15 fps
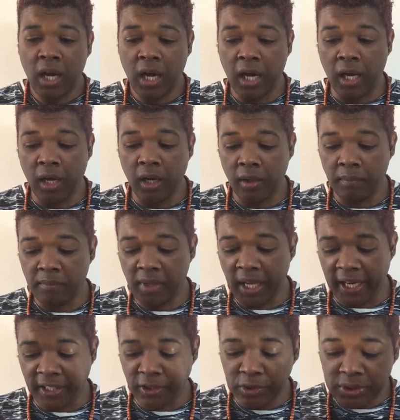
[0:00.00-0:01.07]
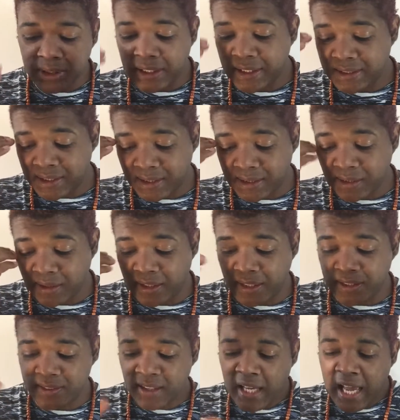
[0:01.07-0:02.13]
And you're seeing certain
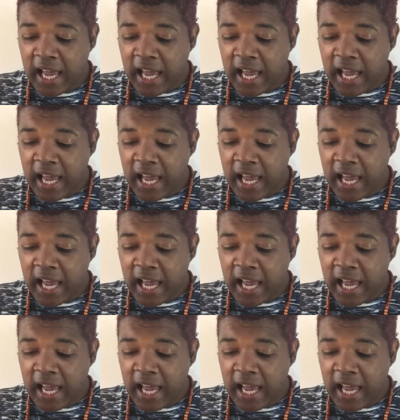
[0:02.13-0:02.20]
things,